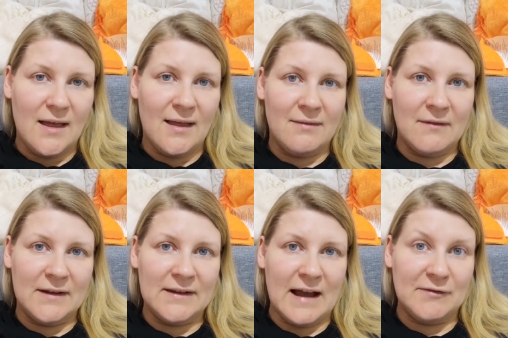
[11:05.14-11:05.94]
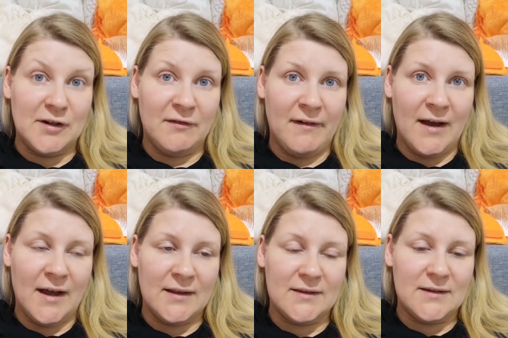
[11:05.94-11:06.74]
and then after
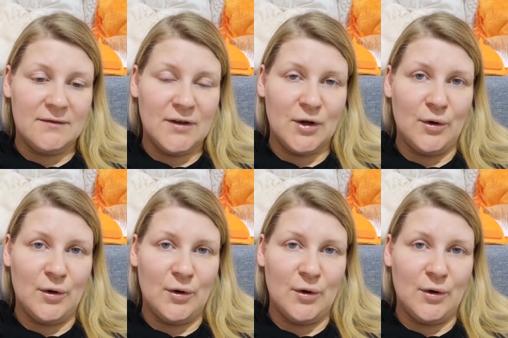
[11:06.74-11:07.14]
that we are